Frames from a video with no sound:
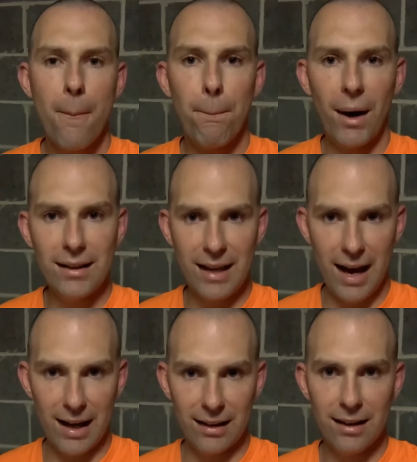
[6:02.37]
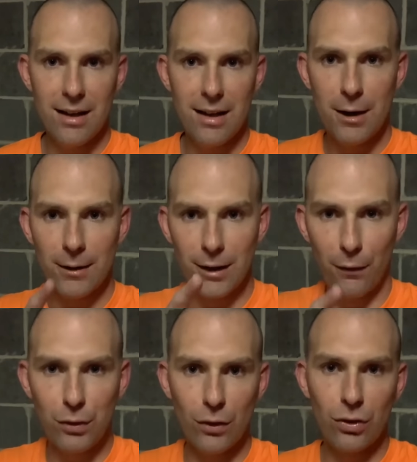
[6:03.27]
But God
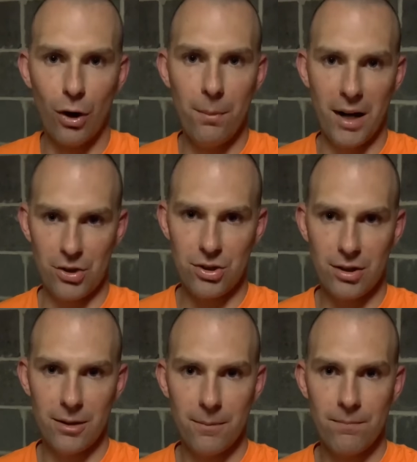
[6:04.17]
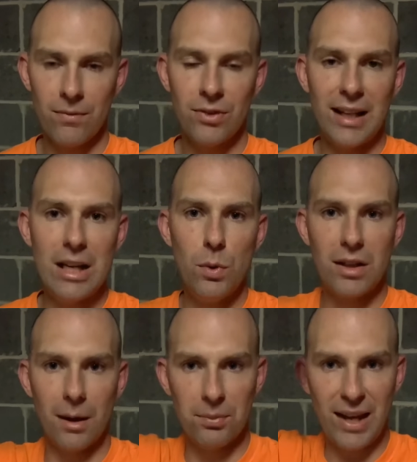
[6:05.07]
loves you so much that he would
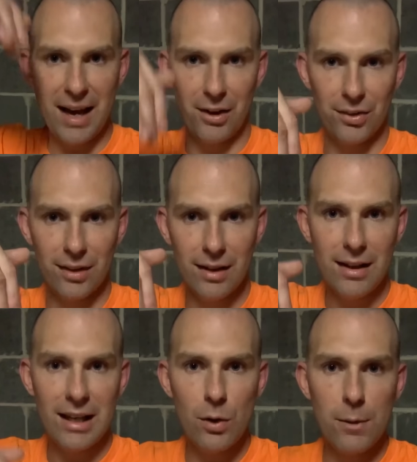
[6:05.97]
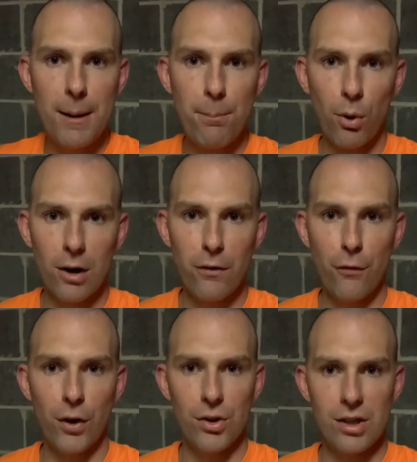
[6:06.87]
come down. He would be born of a
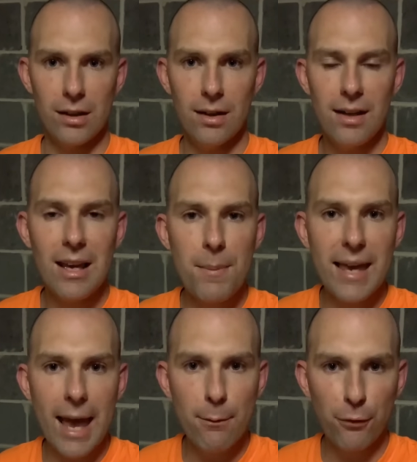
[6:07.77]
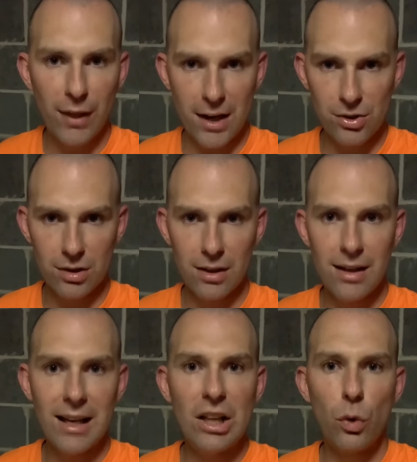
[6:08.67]
virgin. He became flesh.
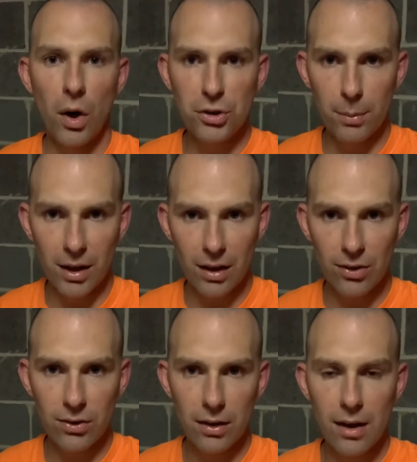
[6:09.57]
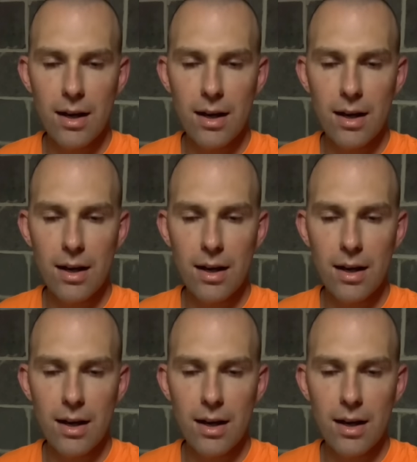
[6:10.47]
He dwelt among us.